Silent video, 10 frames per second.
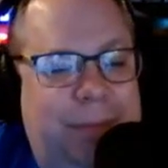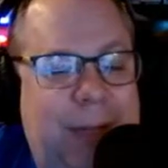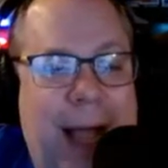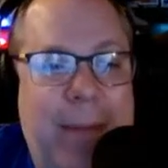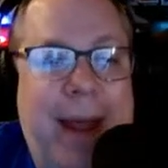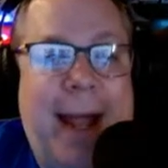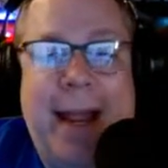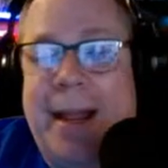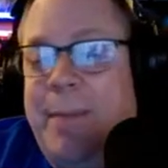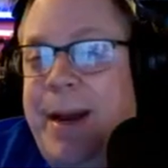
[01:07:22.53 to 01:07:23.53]
I bet
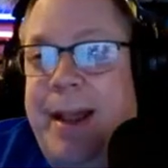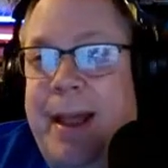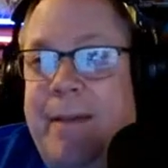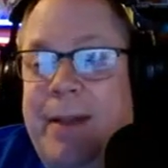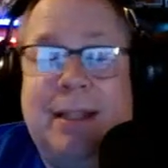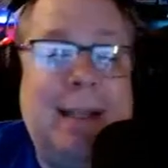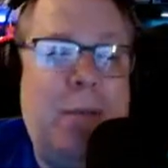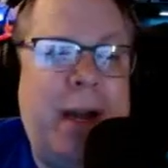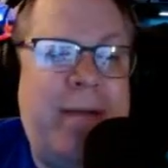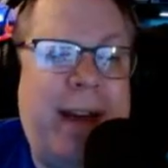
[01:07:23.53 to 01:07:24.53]
I, I bet I have a
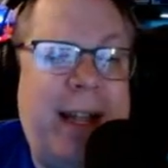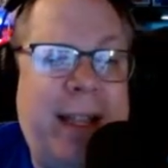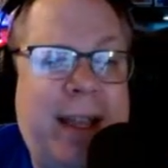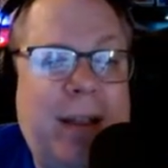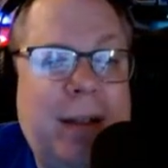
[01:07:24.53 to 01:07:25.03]
somewhat of an idea.